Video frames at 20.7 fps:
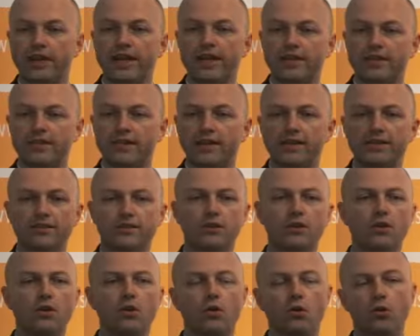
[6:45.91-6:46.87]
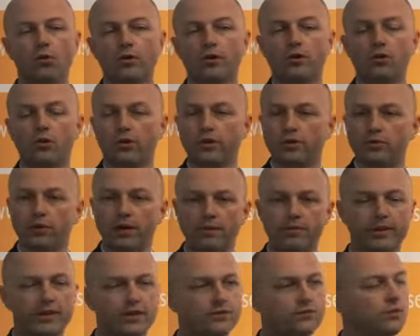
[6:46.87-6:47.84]
in and access, or recorded
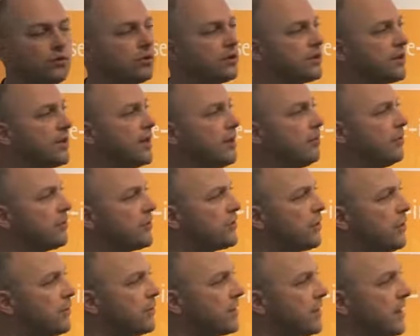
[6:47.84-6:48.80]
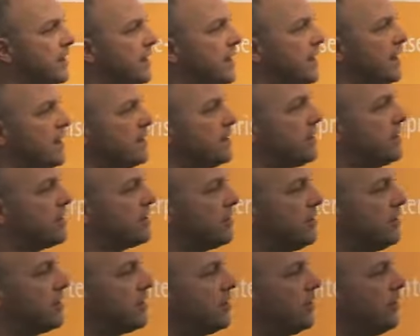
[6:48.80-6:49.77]
WebEx, for example. So
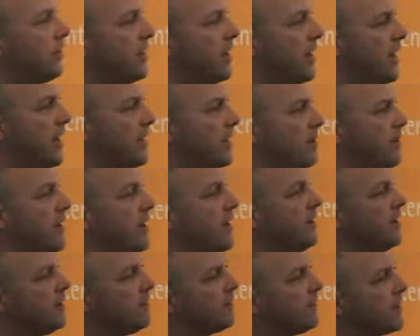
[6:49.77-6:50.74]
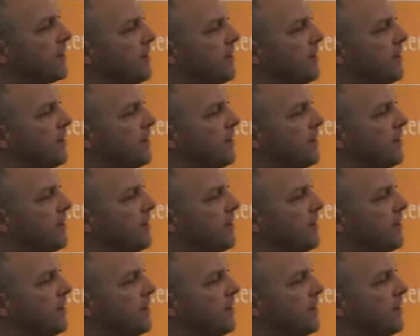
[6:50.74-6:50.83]
it's including on-demand.